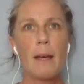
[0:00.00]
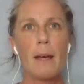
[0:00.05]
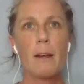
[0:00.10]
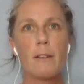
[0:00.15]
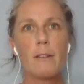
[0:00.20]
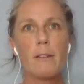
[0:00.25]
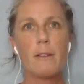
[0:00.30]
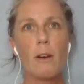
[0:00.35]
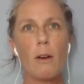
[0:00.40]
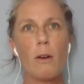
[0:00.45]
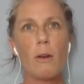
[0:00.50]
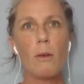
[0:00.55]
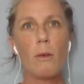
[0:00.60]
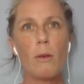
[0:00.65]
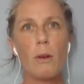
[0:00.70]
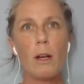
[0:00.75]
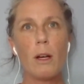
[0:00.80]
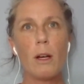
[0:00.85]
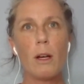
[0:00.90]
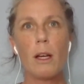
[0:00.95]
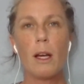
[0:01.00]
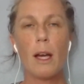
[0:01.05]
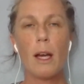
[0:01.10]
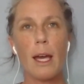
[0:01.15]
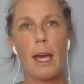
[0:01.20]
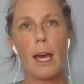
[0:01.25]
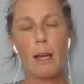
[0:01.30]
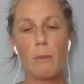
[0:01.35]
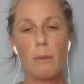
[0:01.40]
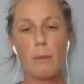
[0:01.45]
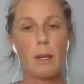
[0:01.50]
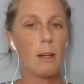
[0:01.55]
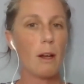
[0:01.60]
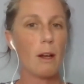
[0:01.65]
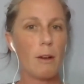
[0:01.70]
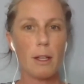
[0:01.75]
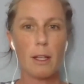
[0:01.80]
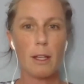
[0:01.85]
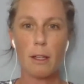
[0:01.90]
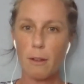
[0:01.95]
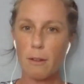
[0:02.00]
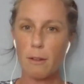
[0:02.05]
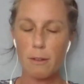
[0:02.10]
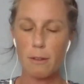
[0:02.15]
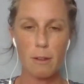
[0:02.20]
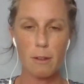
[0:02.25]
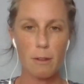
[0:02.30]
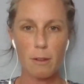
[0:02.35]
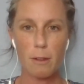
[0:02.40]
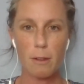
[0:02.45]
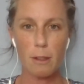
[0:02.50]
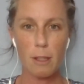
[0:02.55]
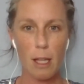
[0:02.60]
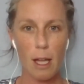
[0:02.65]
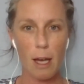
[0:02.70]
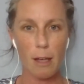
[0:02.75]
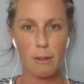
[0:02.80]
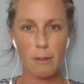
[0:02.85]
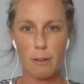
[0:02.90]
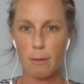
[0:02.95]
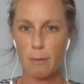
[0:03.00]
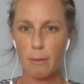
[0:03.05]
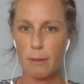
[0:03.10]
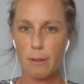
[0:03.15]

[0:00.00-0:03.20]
So again, we'd already used Google Classroom,